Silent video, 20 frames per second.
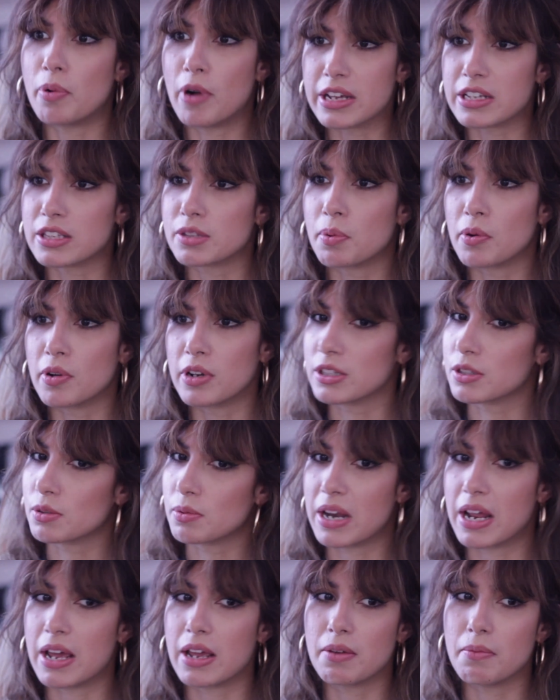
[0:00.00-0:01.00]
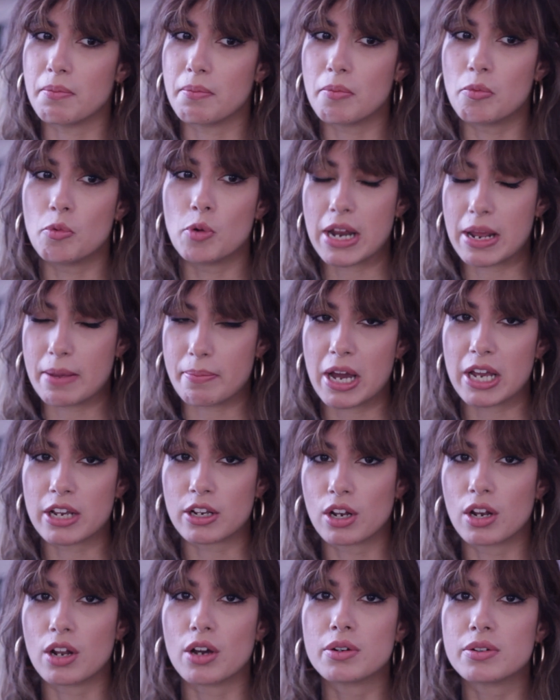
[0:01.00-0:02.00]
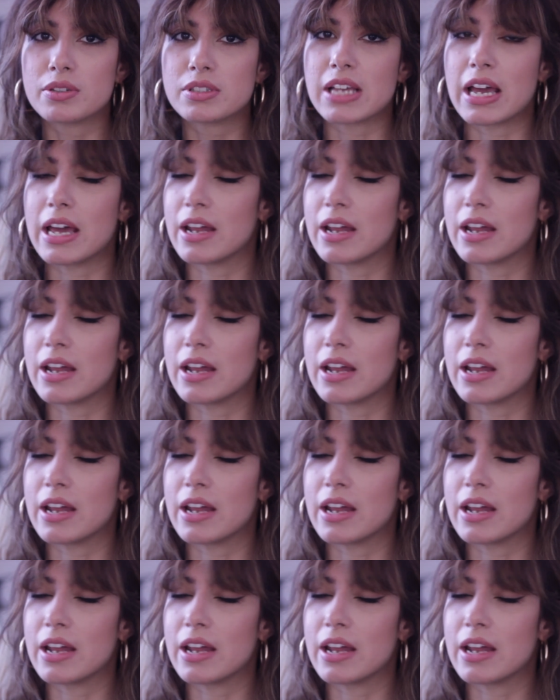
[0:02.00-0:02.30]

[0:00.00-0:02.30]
price points when I buy clothes,